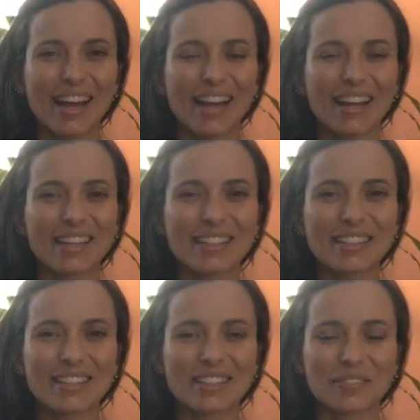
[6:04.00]

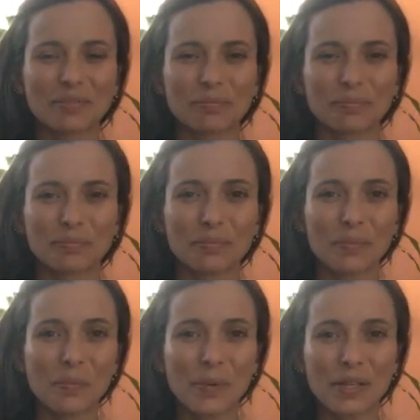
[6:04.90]
And
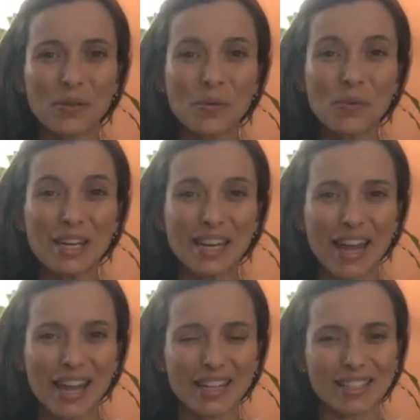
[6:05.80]
when you
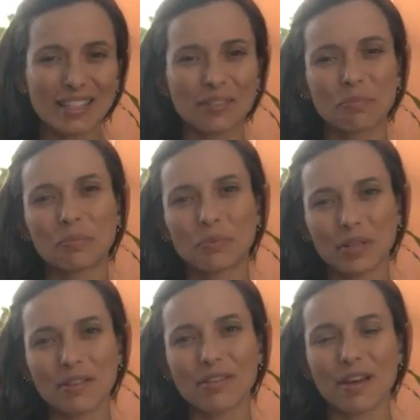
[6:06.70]
next
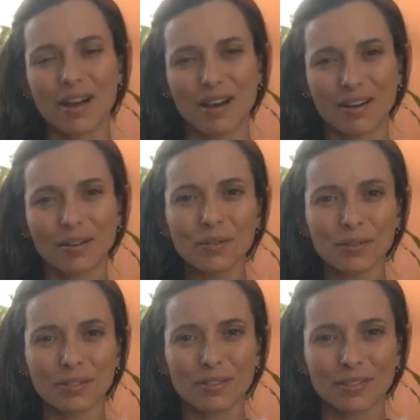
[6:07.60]
breathe
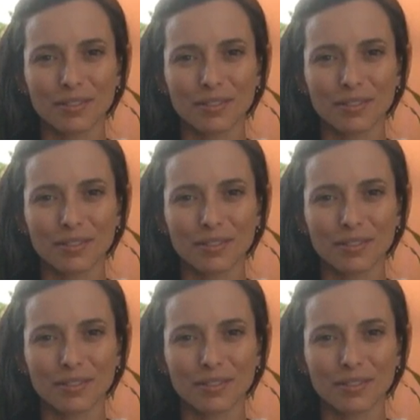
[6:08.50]
out,